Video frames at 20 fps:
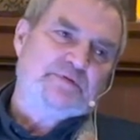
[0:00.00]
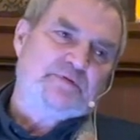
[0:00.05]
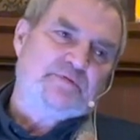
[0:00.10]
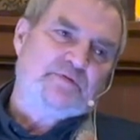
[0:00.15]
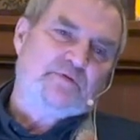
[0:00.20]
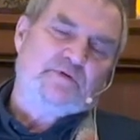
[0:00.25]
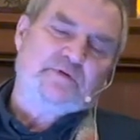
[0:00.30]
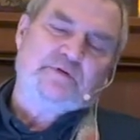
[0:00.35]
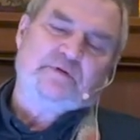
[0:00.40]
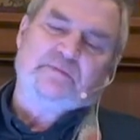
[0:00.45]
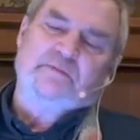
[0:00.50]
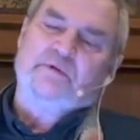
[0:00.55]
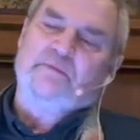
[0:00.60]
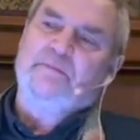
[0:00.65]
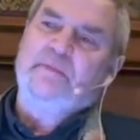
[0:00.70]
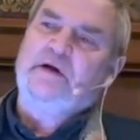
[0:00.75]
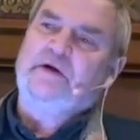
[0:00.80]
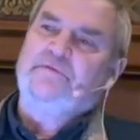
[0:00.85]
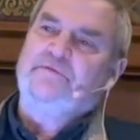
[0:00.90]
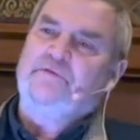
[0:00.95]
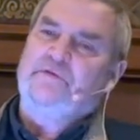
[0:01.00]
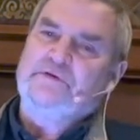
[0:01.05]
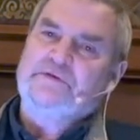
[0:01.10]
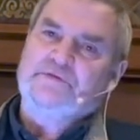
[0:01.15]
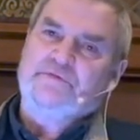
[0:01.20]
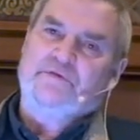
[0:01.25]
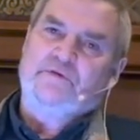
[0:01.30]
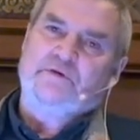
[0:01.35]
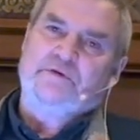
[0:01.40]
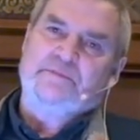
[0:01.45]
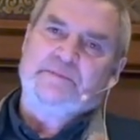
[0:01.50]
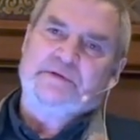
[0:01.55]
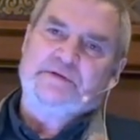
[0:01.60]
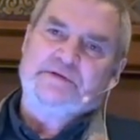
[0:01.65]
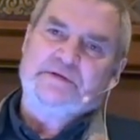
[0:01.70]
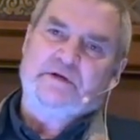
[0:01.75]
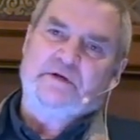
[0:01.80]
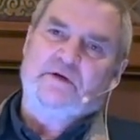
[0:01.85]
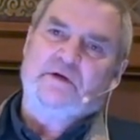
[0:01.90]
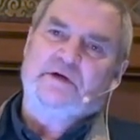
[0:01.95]
of autumn, or metaphors of autumn,
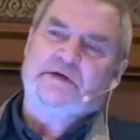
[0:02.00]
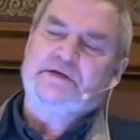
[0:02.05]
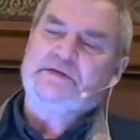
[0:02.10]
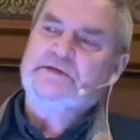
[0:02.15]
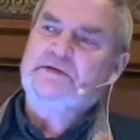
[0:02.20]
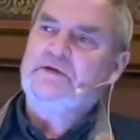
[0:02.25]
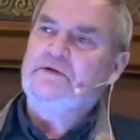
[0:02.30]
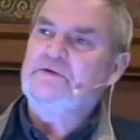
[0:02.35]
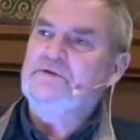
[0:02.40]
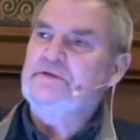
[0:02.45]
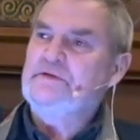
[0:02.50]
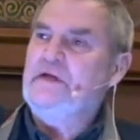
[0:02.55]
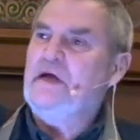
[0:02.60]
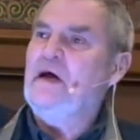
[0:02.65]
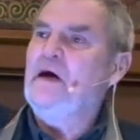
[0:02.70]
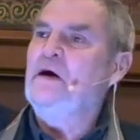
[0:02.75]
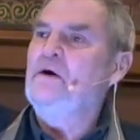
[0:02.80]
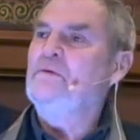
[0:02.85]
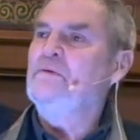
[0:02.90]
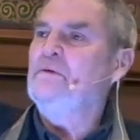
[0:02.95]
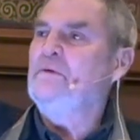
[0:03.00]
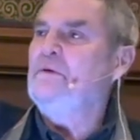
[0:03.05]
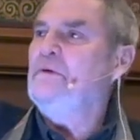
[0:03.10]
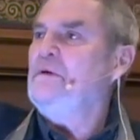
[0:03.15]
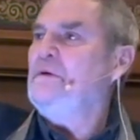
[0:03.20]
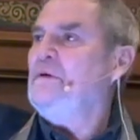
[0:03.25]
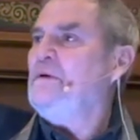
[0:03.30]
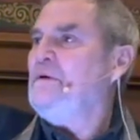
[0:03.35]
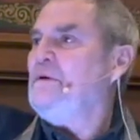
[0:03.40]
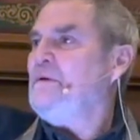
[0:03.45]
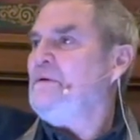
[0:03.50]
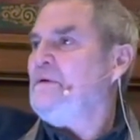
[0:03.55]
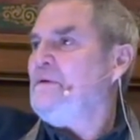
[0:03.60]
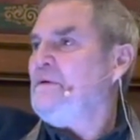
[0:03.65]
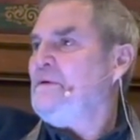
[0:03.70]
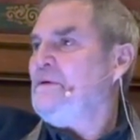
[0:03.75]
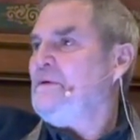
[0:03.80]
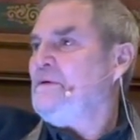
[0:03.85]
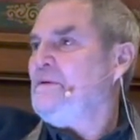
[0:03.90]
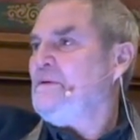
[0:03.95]
is the goddess goes down
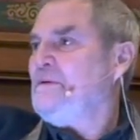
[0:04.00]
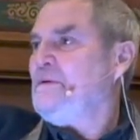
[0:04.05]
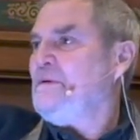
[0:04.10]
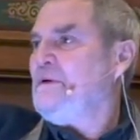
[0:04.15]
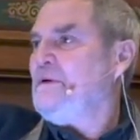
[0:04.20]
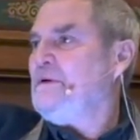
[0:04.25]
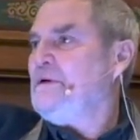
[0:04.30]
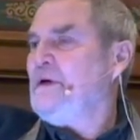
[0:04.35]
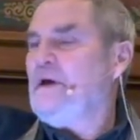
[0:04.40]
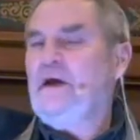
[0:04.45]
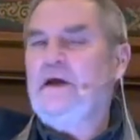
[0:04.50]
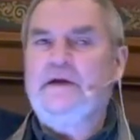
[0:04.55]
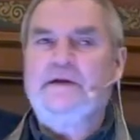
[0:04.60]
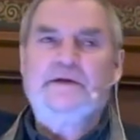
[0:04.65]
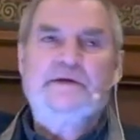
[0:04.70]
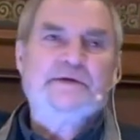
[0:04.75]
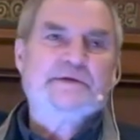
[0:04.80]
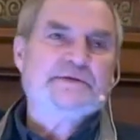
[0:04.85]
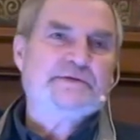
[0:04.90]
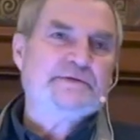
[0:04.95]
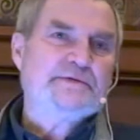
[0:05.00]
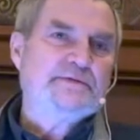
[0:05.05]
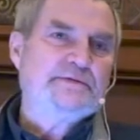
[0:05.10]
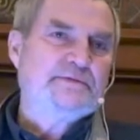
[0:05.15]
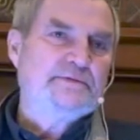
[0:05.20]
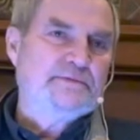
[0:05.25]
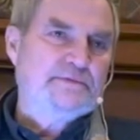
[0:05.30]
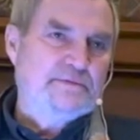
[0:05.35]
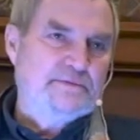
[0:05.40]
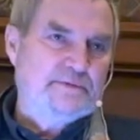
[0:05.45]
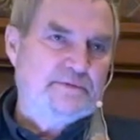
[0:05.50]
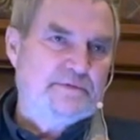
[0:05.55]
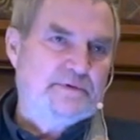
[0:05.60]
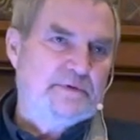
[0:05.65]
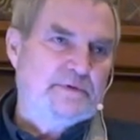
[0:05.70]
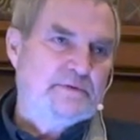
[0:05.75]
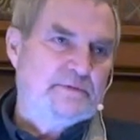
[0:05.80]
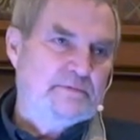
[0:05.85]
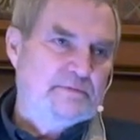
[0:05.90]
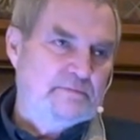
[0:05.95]
into Hades
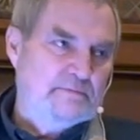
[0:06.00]
to...